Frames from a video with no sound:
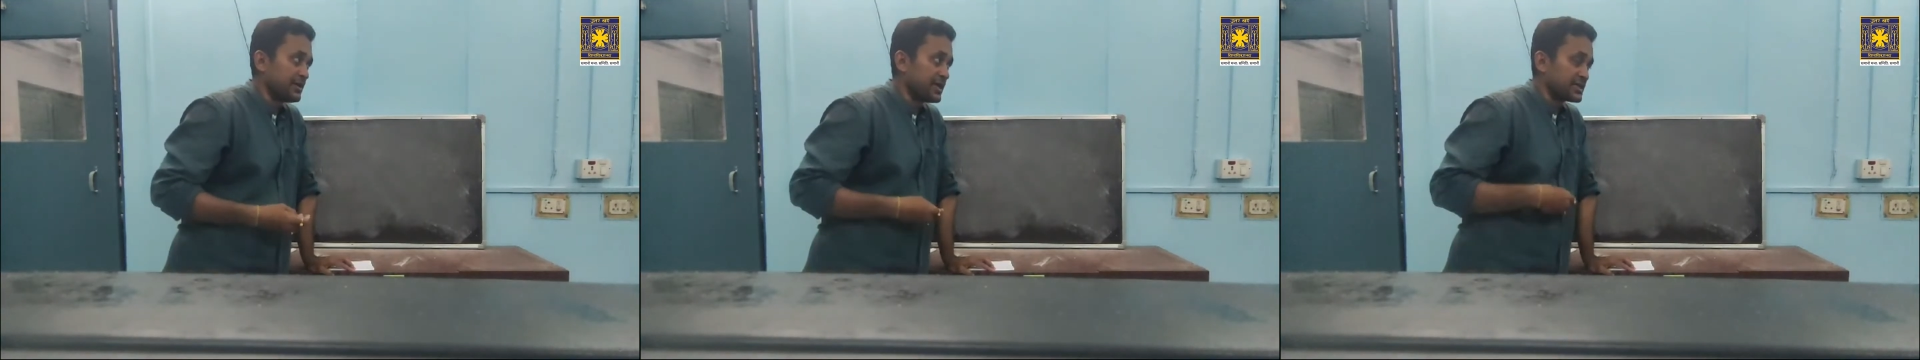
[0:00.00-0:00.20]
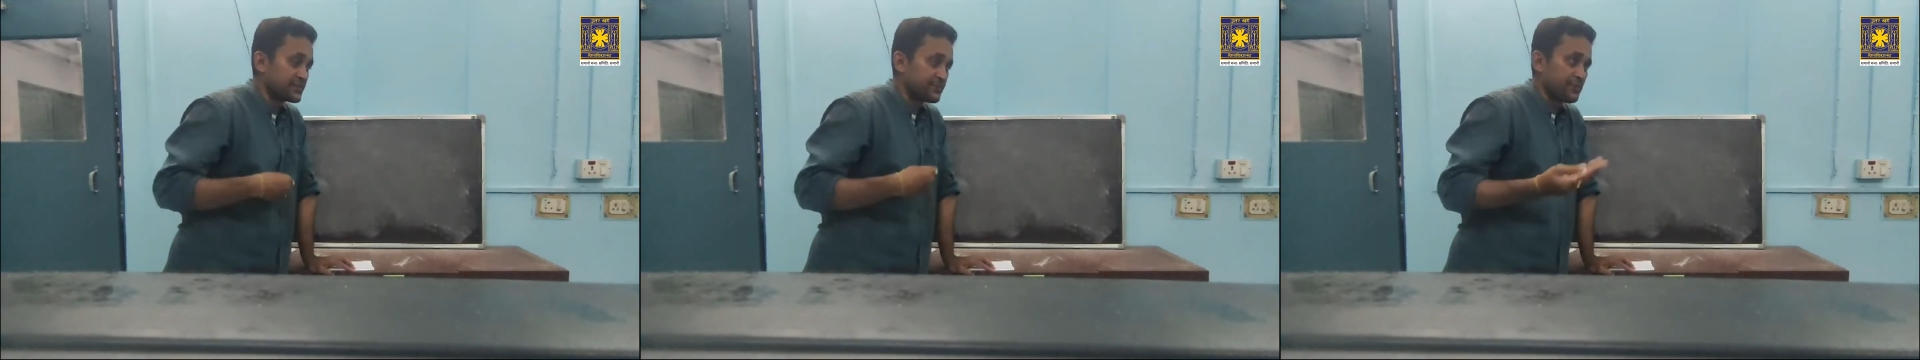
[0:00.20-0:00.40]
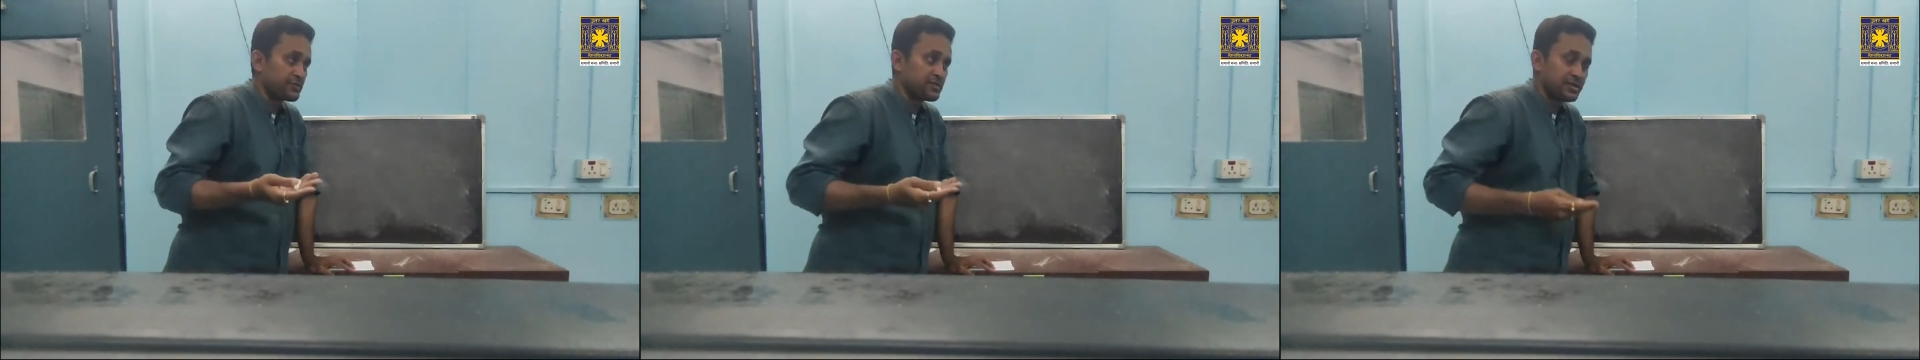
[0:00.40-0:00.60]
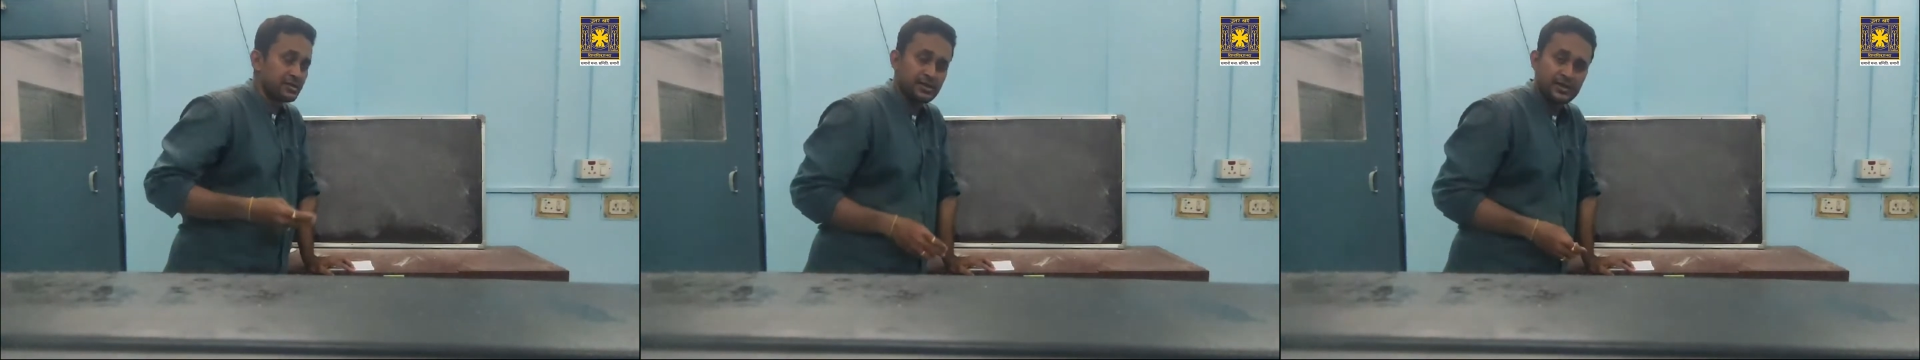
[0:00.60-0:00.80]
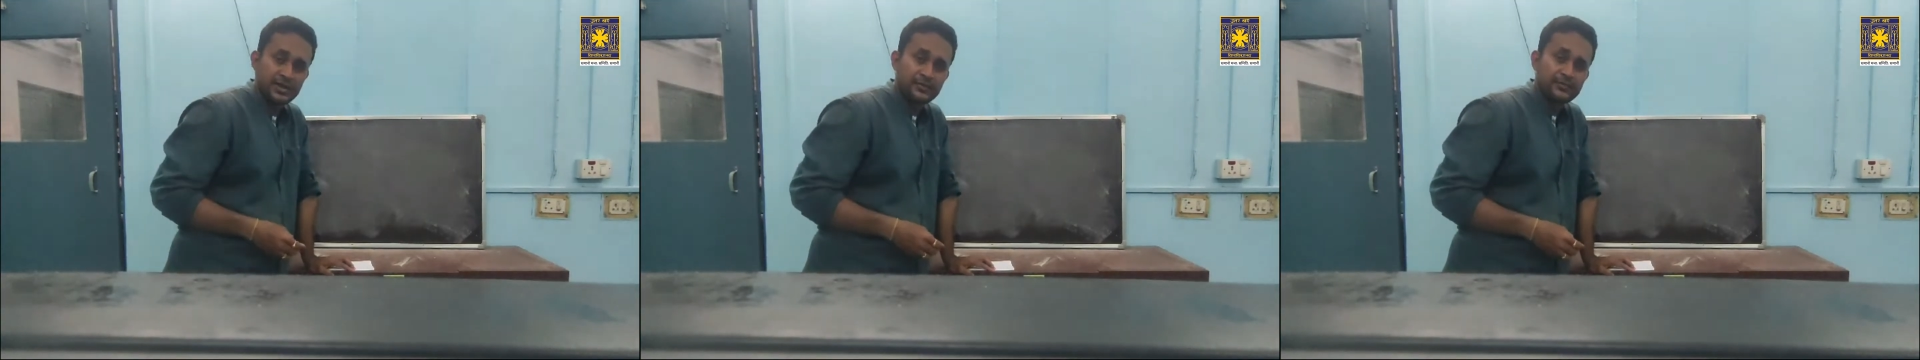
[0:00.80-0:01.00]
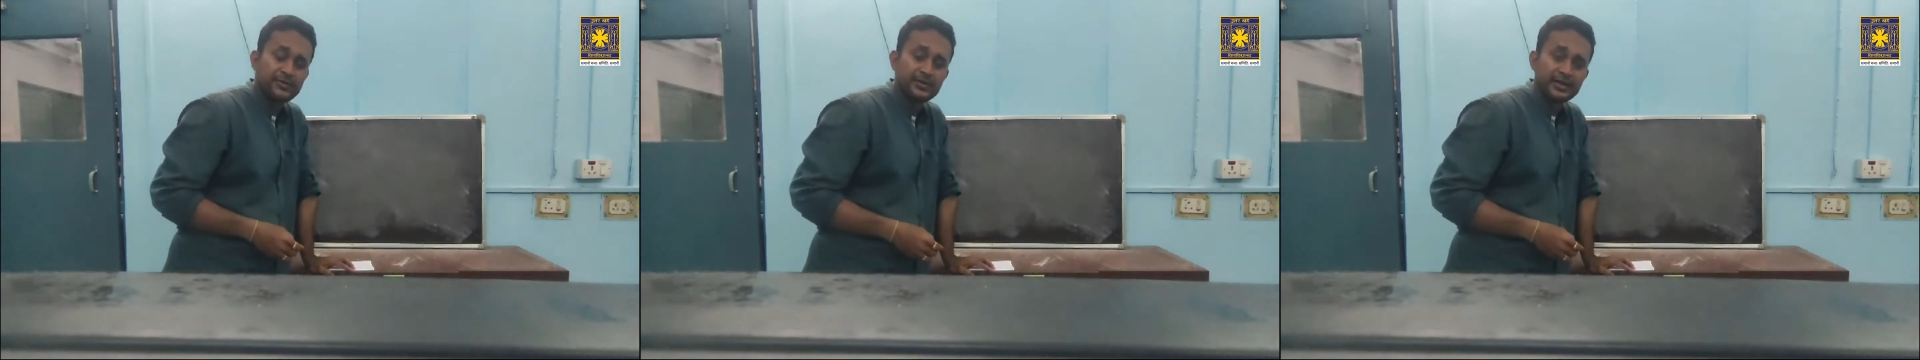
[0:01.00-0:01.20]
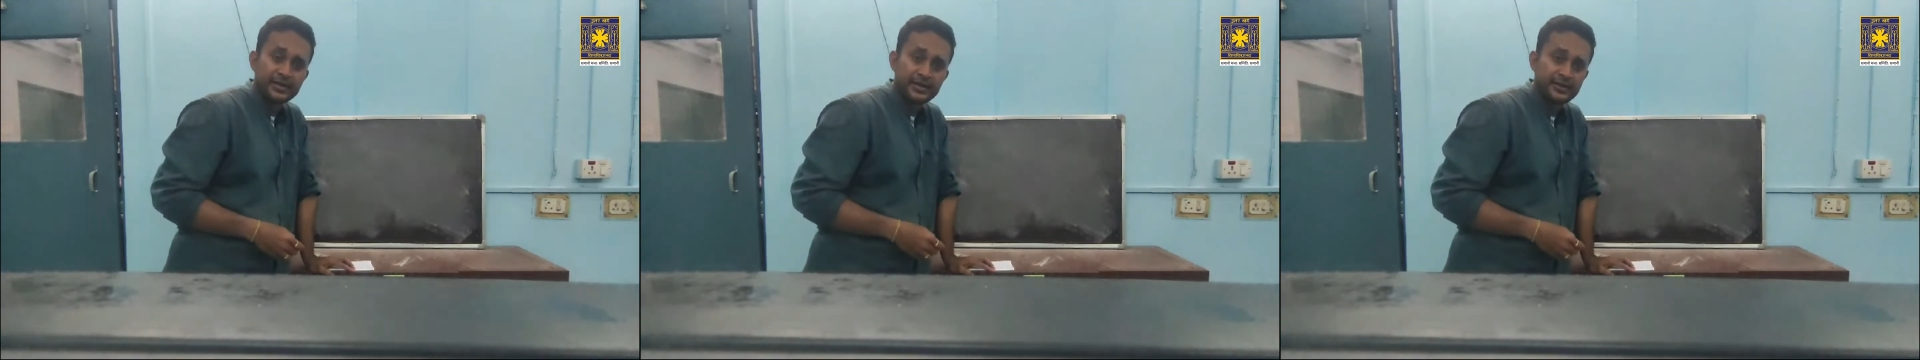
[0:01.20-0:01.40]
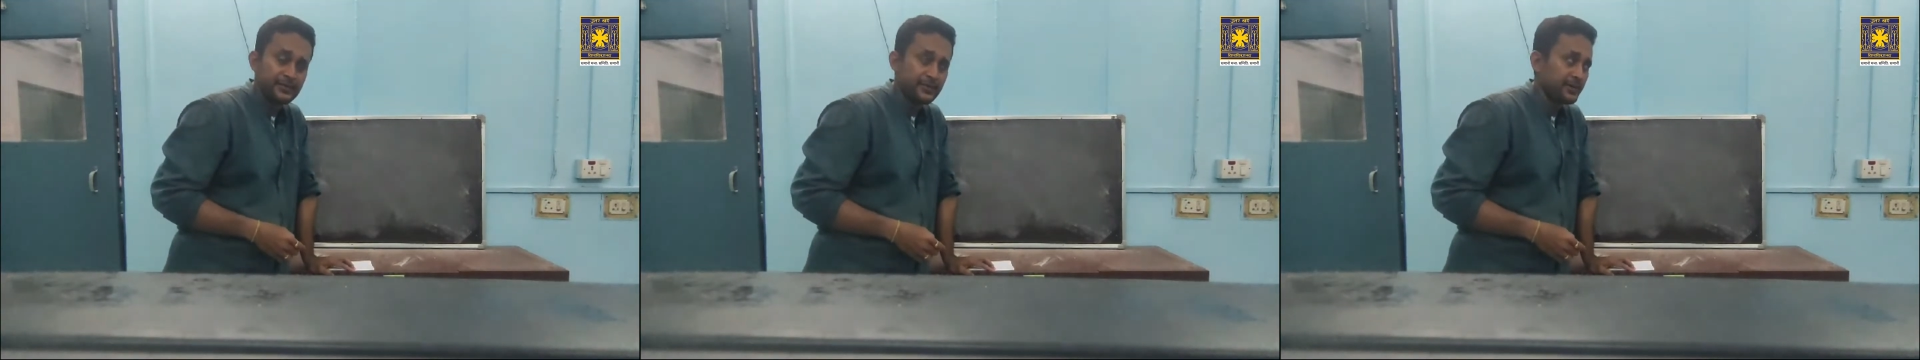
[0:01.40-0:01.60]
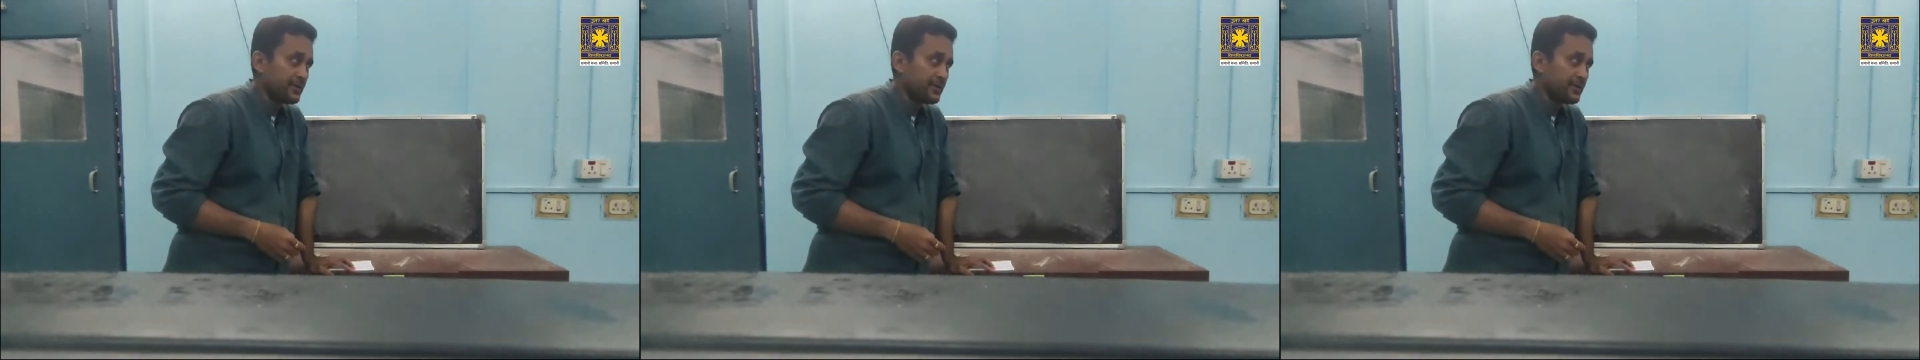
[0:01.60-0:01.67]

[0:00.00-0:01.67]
exposed every day,